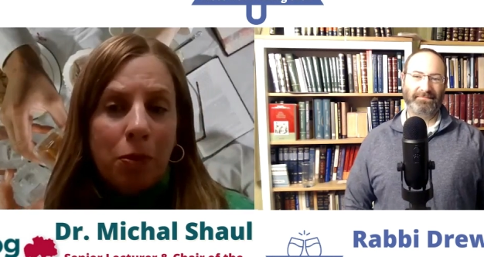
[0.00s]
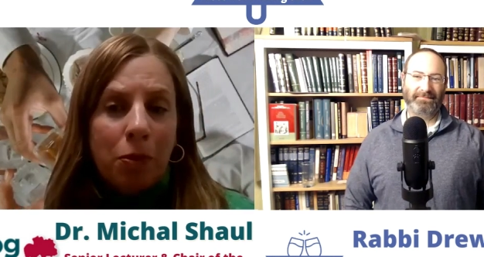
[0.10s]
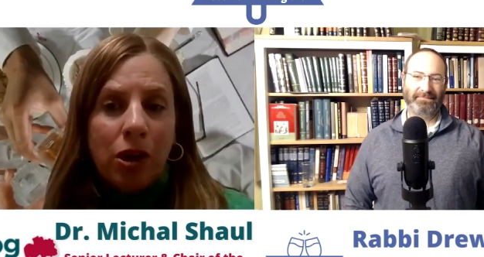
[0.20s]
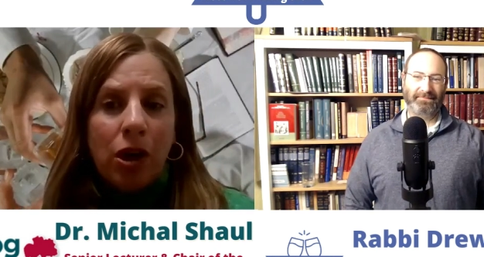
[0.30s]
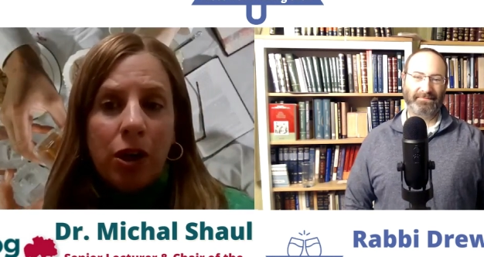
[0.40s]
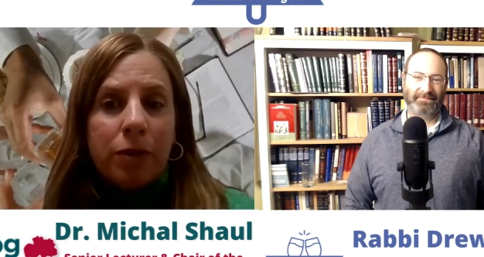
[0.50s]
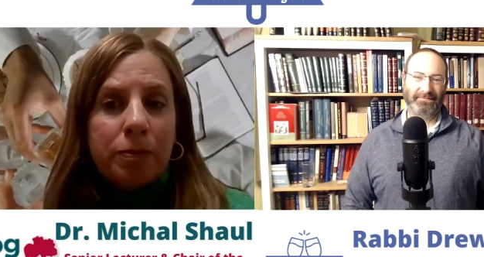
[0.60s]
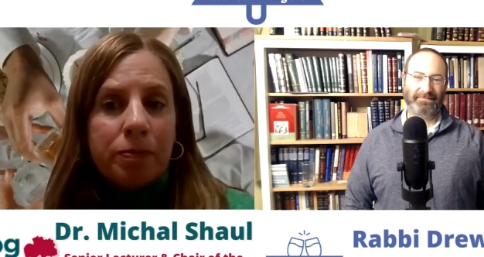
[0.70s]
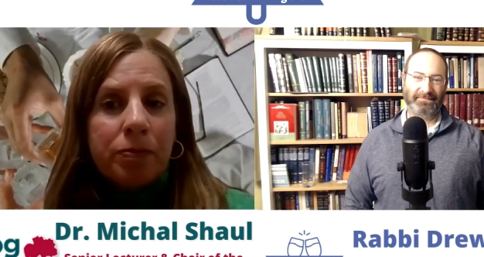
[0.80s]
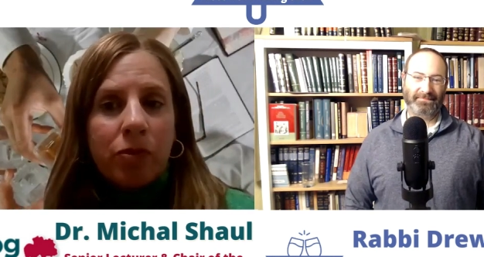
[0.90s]

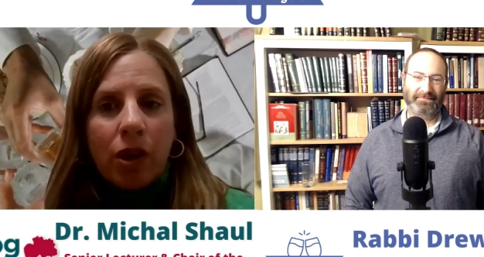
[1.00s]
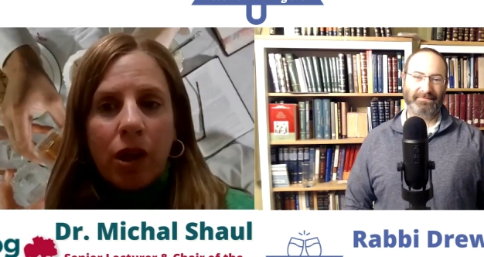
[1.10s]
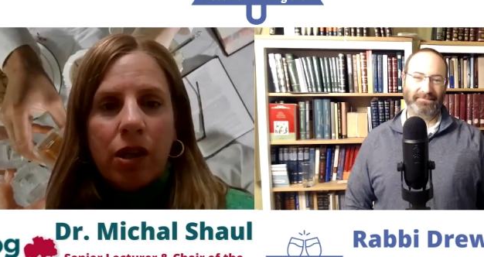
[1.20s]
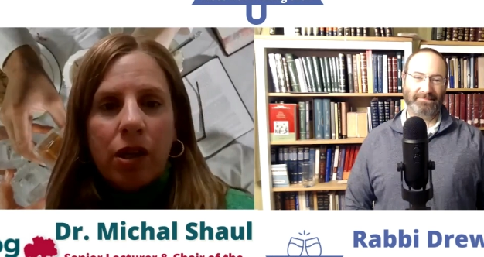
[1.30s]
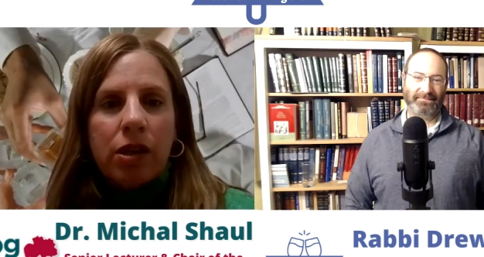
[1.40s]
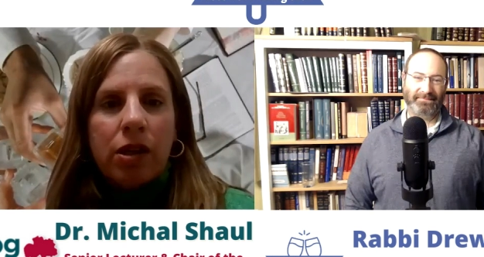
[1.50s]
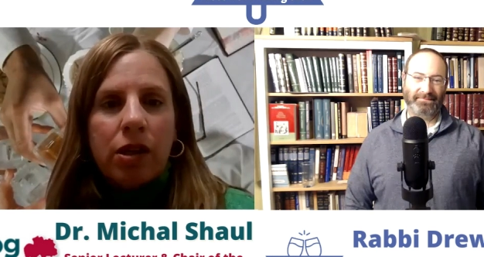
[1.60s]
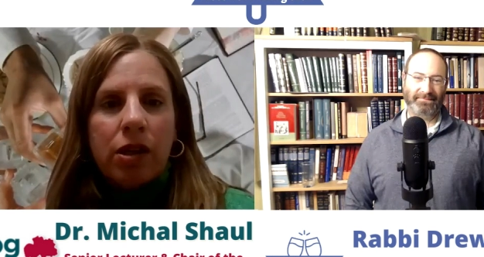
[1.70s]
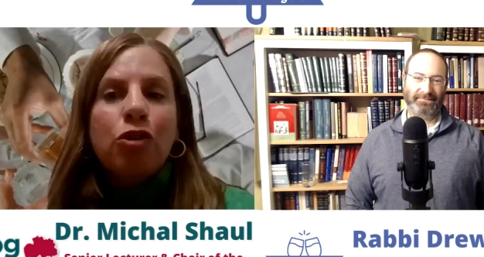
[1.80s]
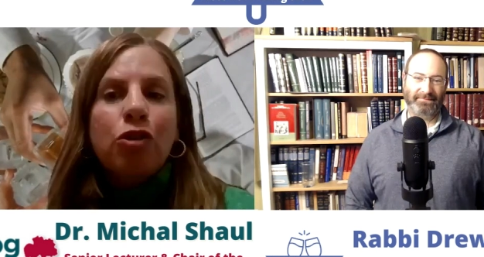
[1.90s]
Speaker 1: popular. Mm-hmm.
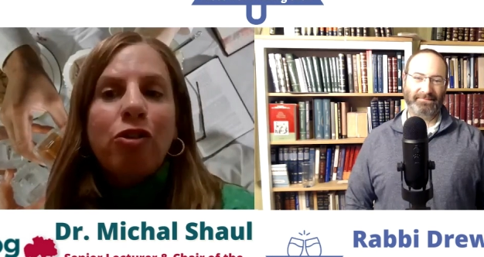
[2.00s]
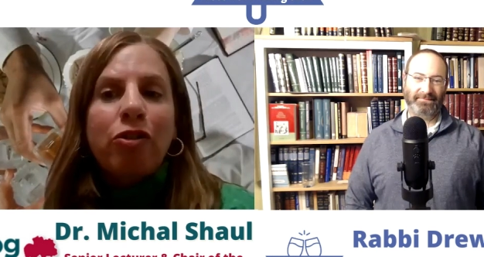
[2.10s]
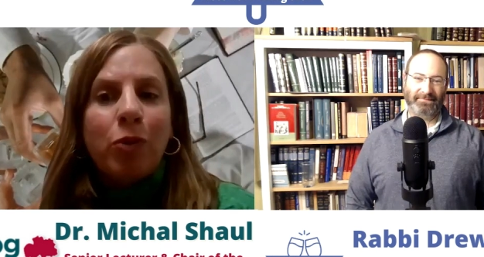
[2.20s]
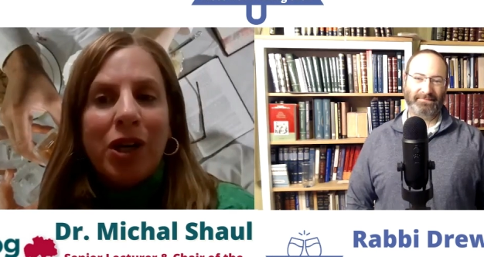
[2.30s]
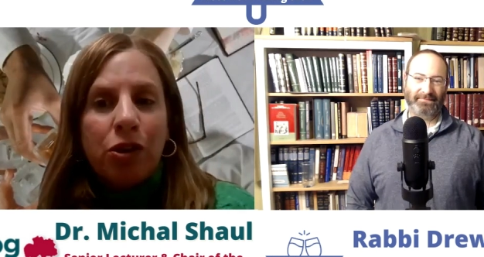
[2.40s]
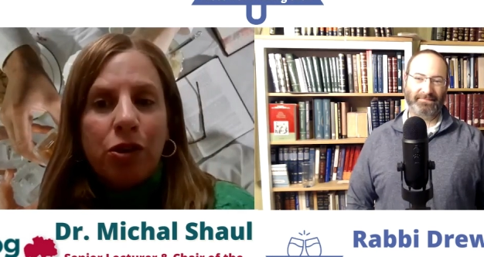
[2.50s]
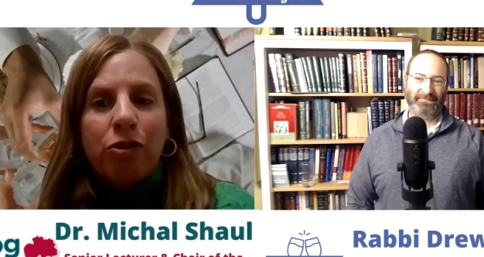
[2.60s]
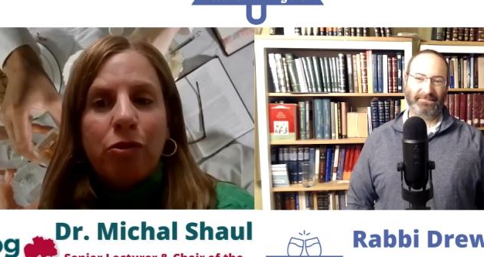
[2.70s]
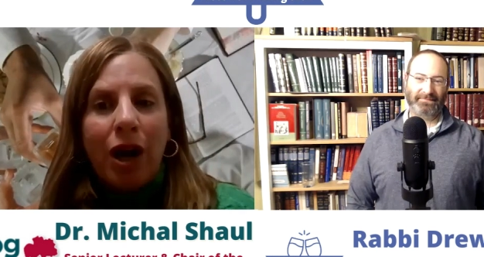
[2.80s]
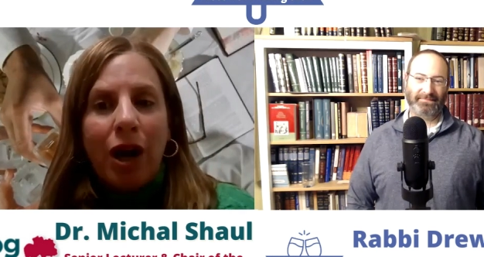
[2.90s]
That like you, when
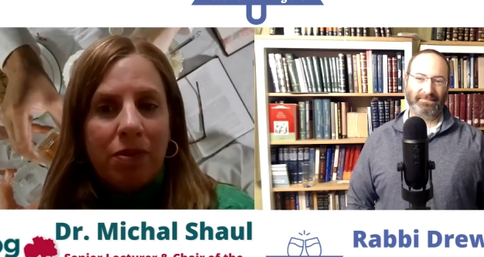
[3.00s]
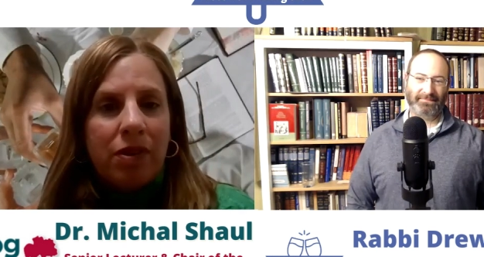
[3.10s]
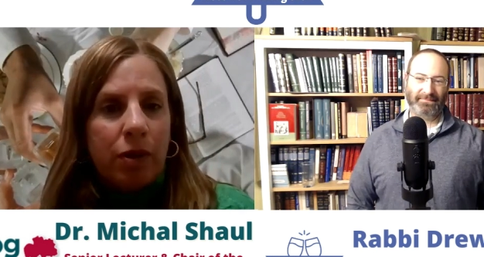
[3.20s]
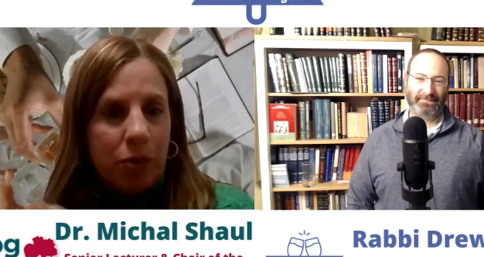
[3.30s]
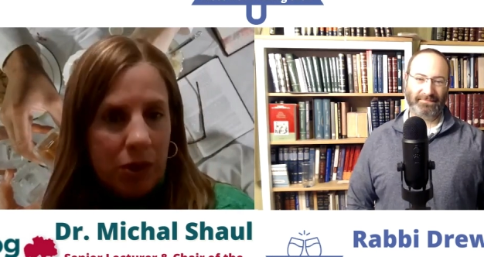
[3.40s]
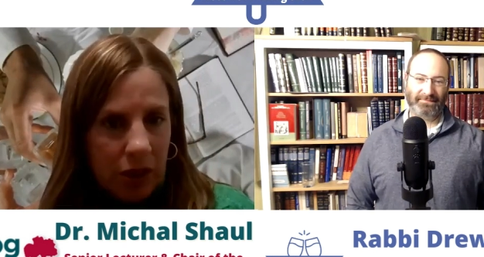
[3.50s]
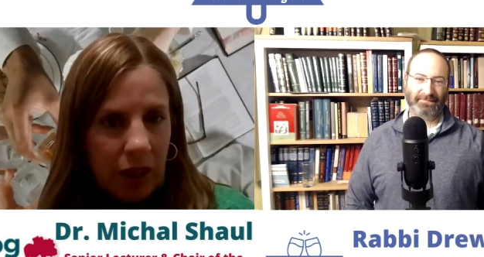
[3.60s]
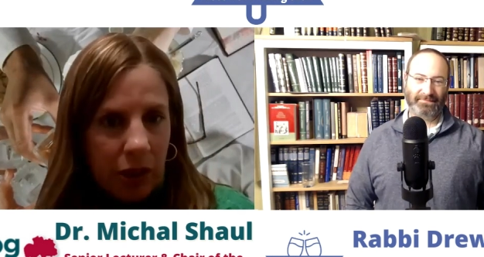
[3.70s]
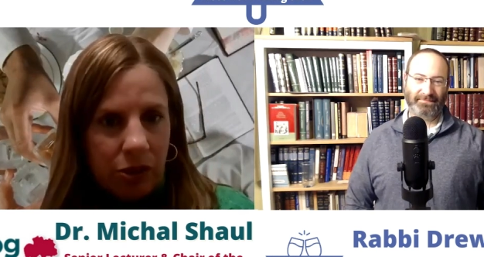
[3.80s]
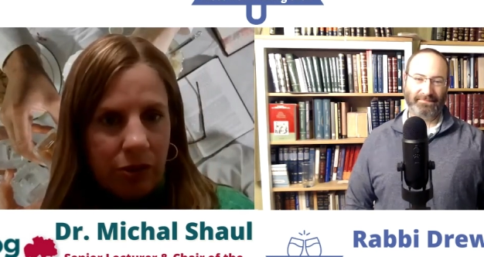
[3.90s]
you grew up, there
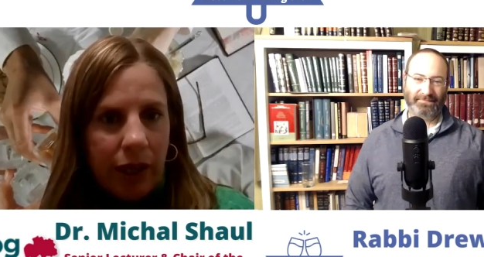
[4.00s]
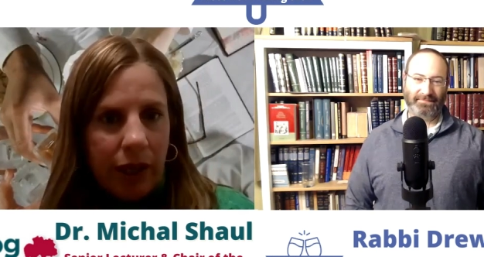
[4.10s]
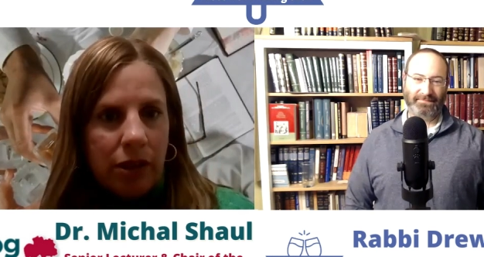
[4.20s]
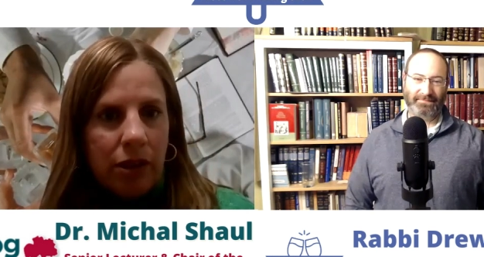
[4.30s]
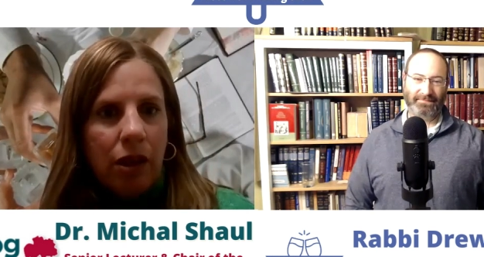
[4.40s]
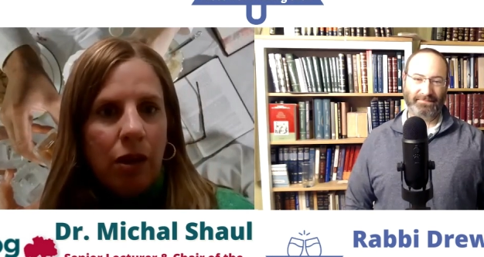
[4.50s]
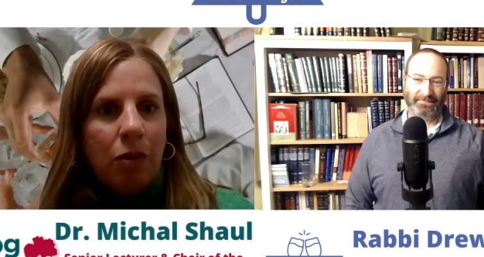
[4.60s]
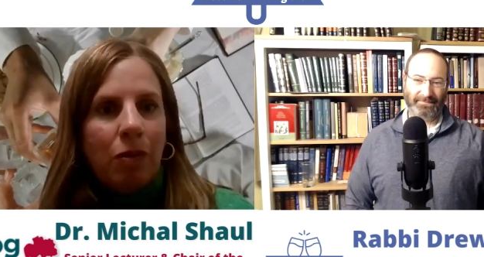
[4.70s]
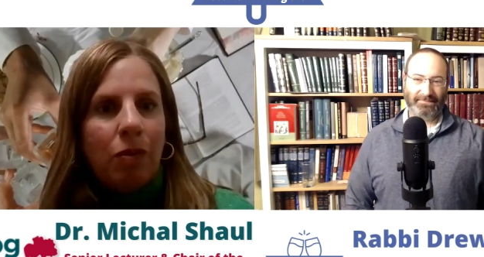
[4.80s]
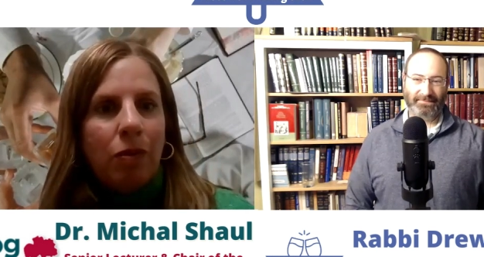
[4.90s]
was Kiddush, right?
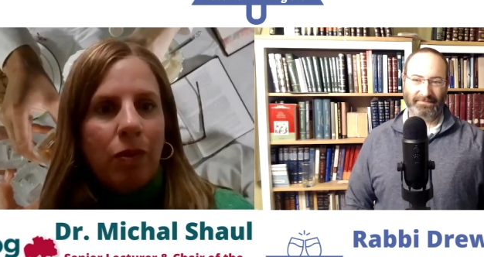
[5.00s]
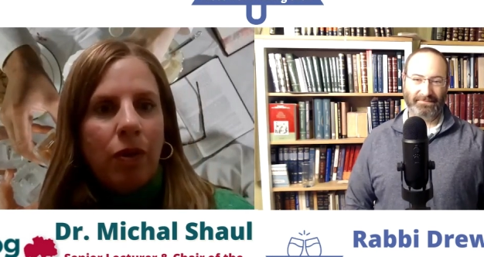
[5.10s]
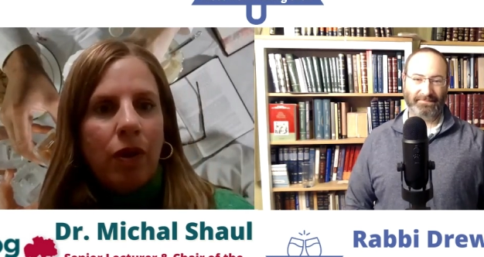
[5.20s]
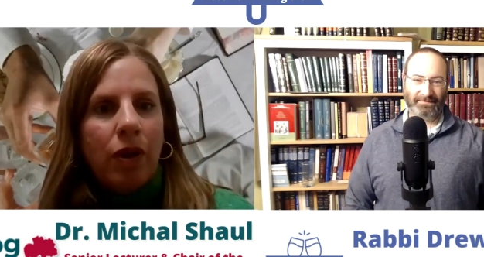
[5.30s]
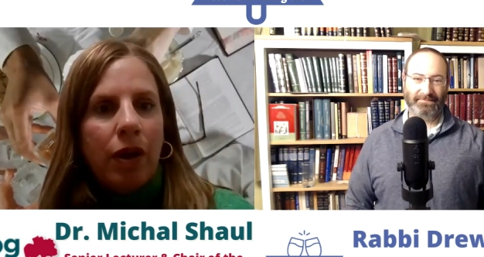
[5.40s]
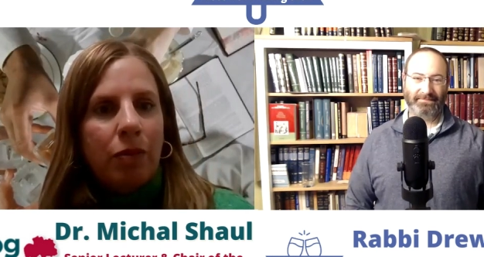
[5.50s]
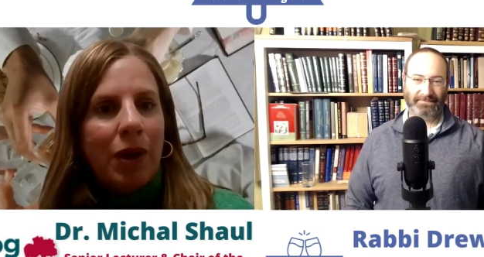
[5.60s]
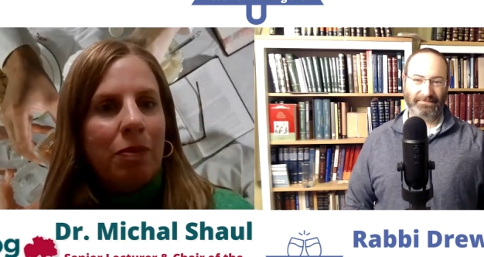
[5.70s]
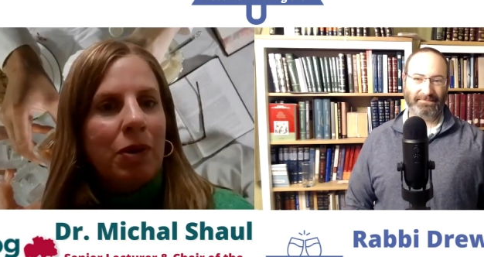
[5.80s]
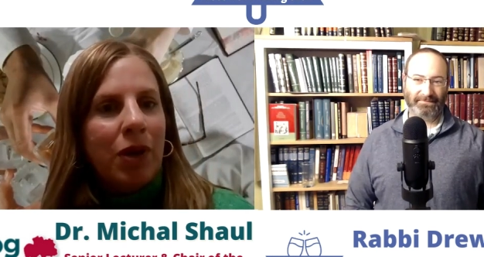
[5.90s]
Mm-hmm.
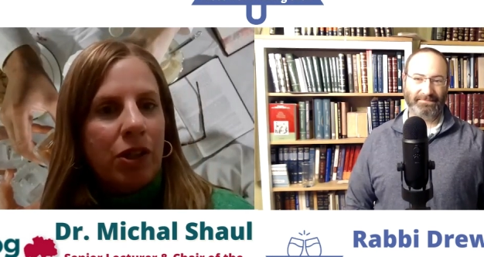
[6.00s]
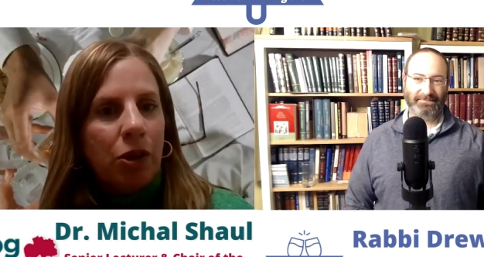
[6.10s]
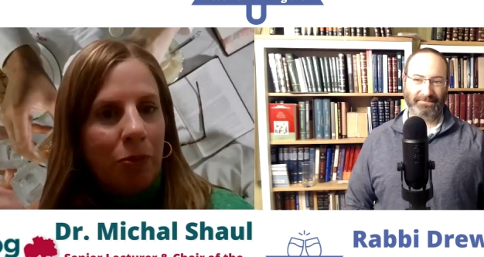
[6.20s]
And maybe when